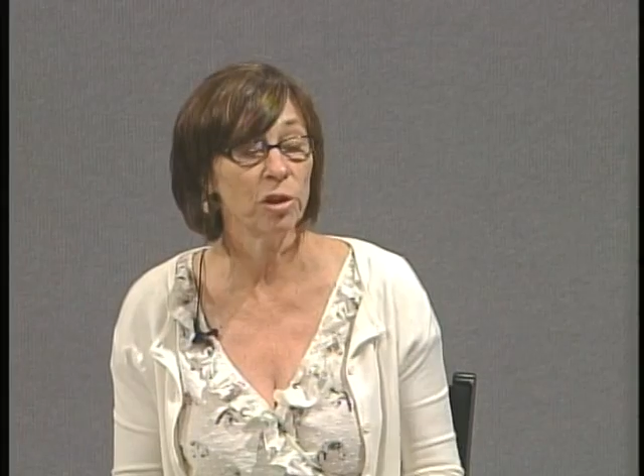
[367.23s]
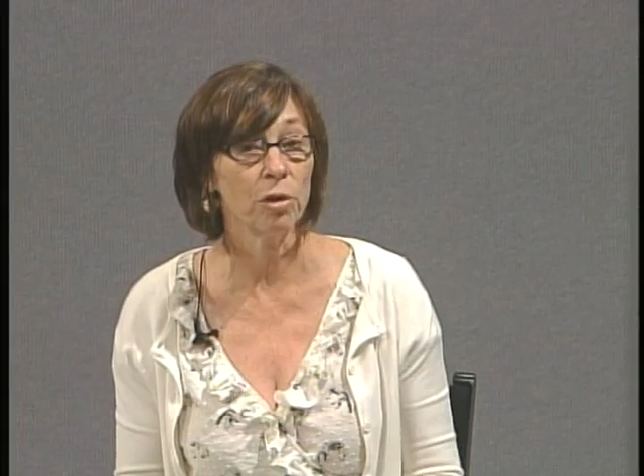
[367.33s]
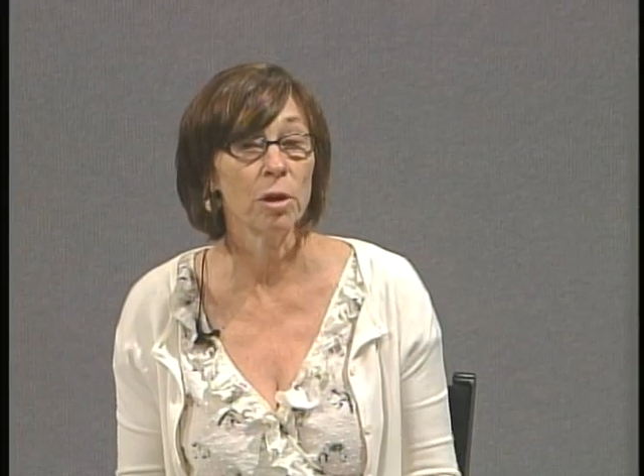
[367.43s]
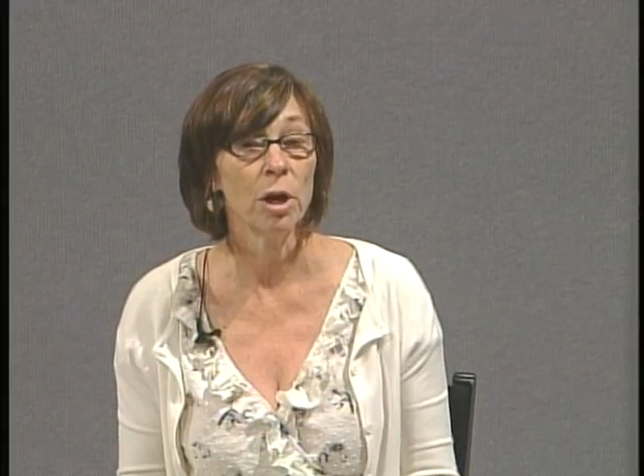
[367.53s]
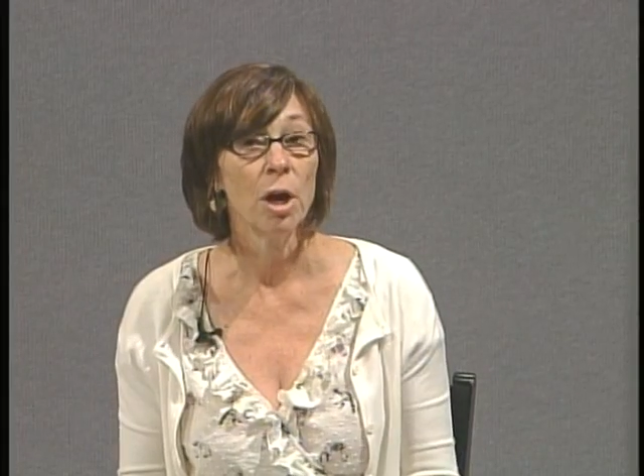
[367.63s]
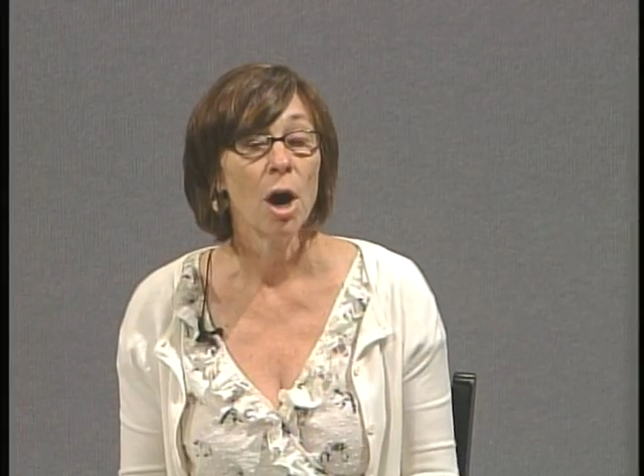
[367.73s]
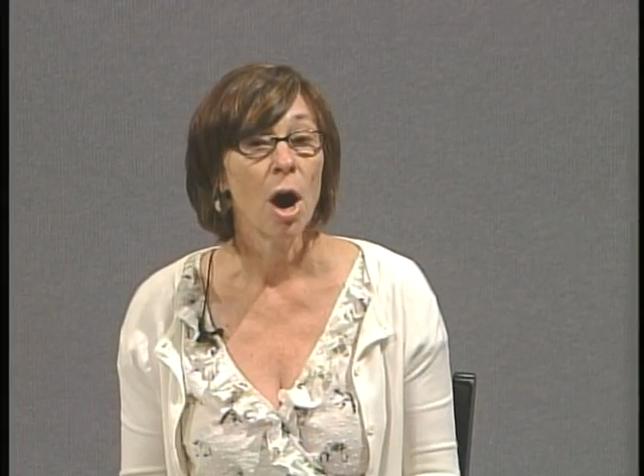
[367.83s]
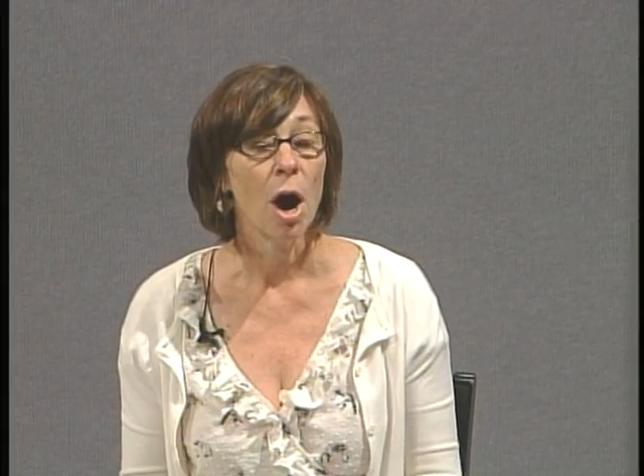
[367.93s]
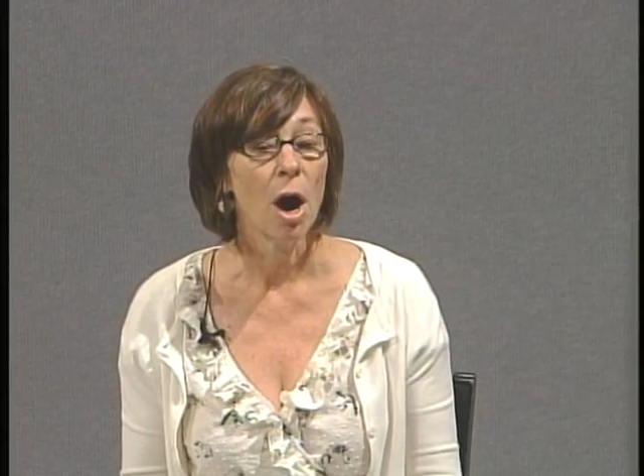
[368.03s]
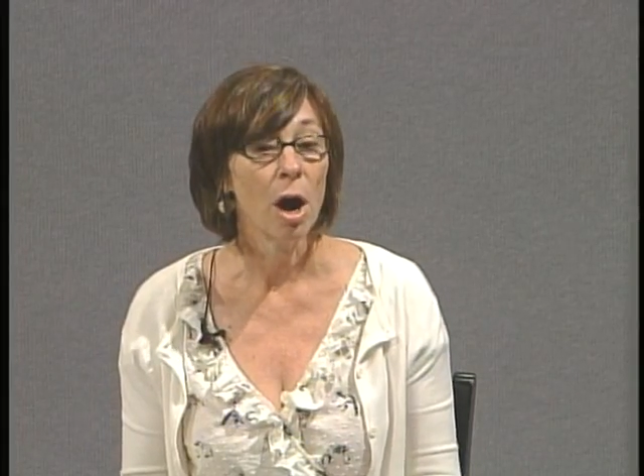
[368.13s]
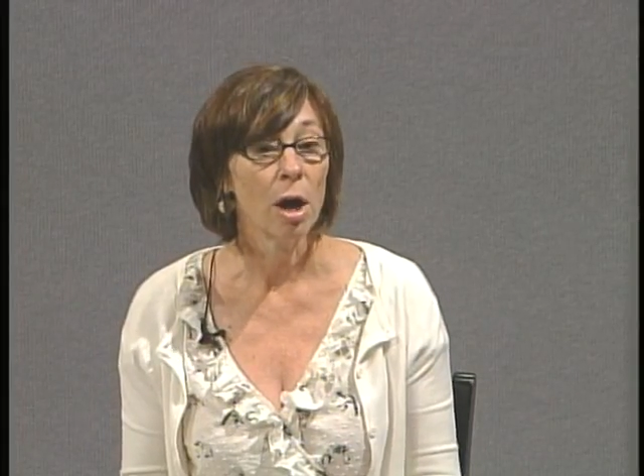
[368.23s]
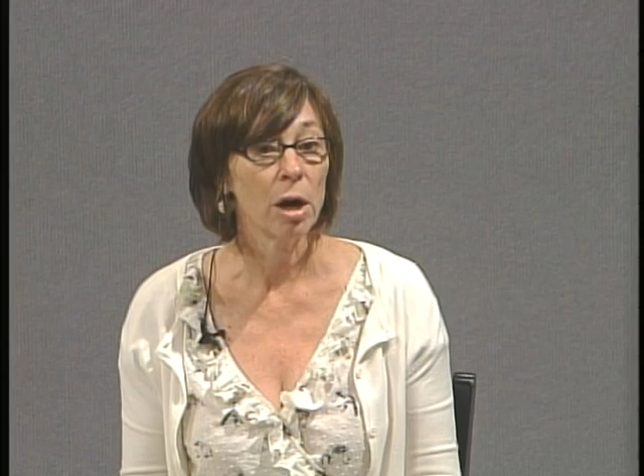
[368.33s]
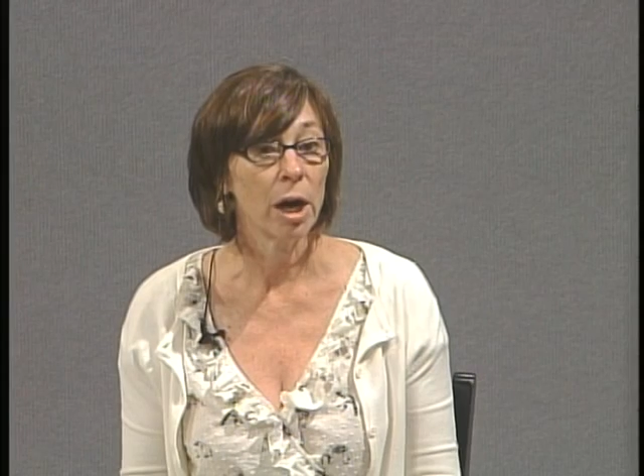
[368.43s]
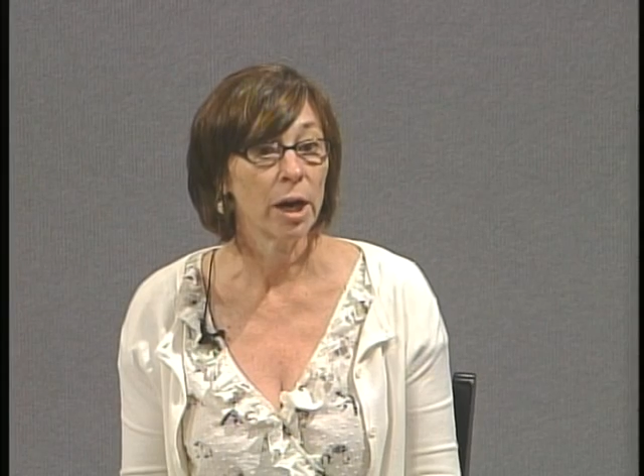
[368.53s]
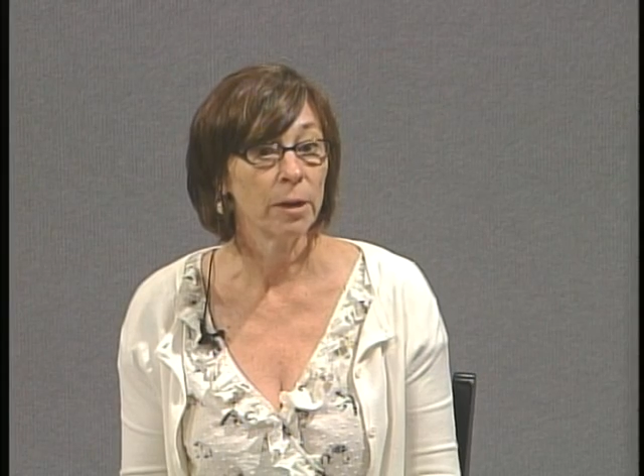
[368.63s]
year
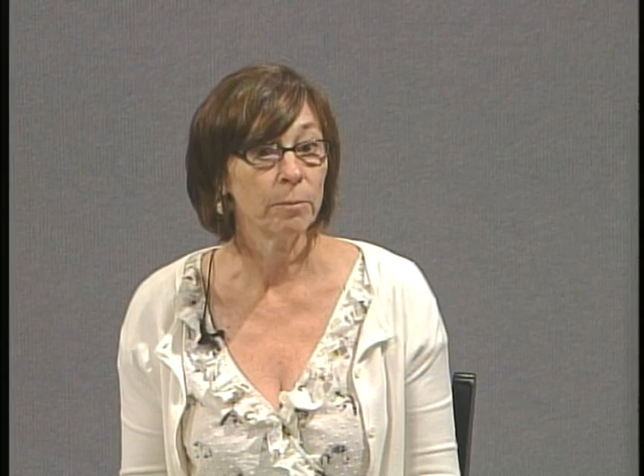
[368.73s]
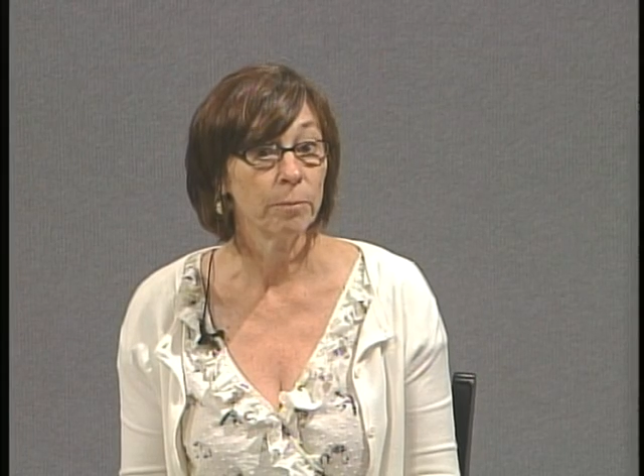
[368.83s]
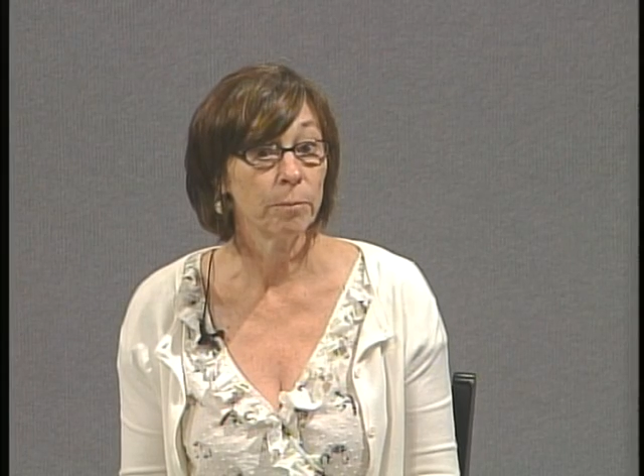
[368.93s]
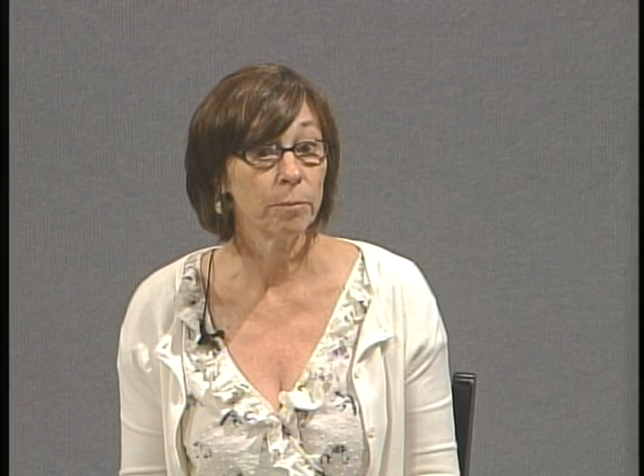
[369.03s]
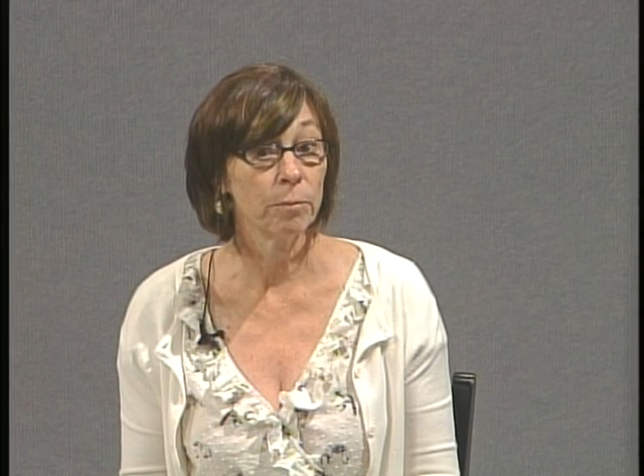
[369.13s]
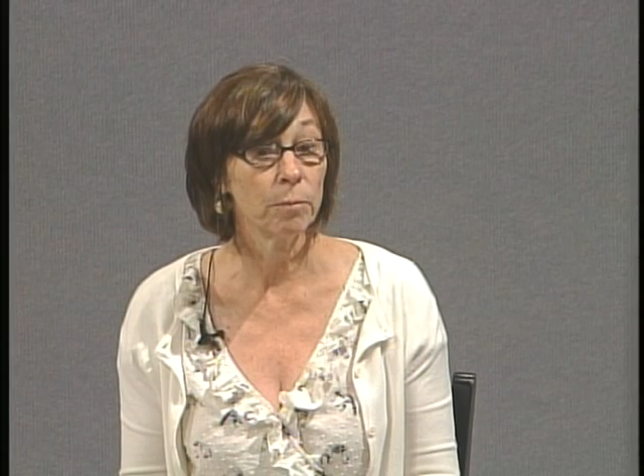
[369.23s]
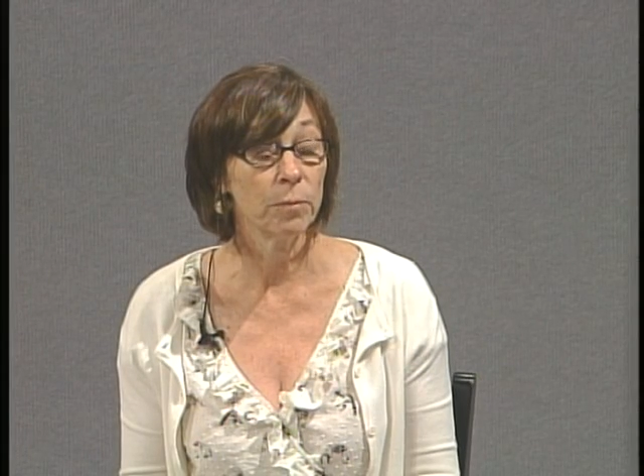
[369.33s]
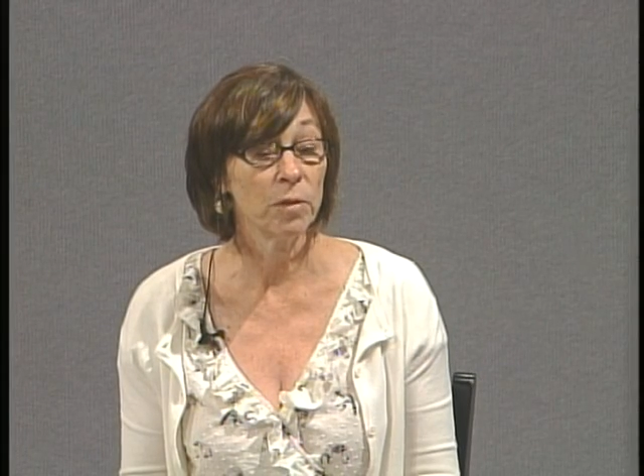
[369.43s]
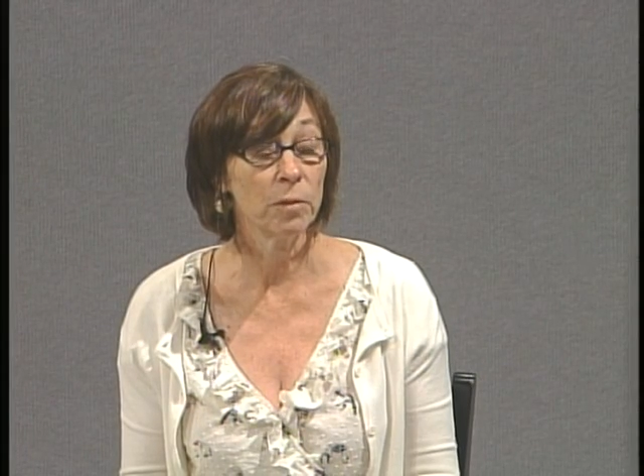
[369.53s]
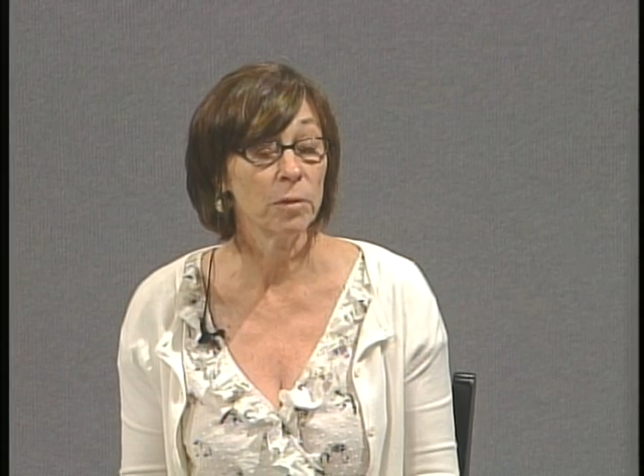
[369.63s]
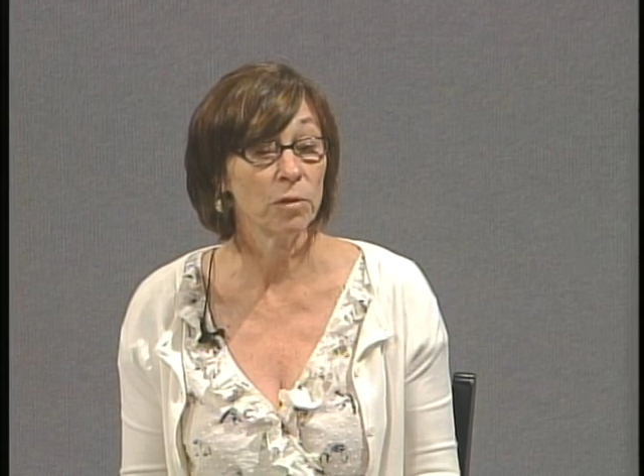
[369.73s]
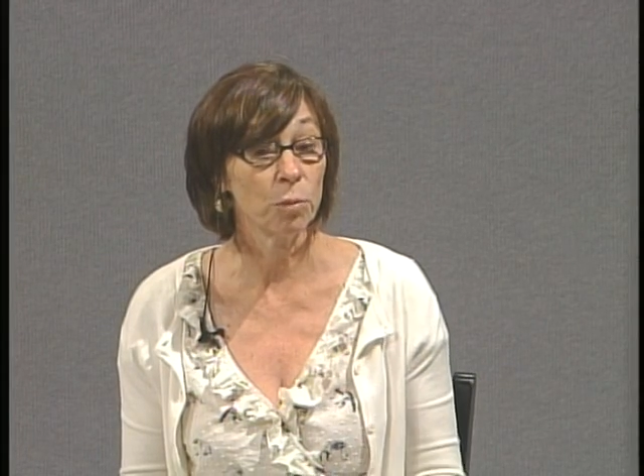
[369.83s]
are, there's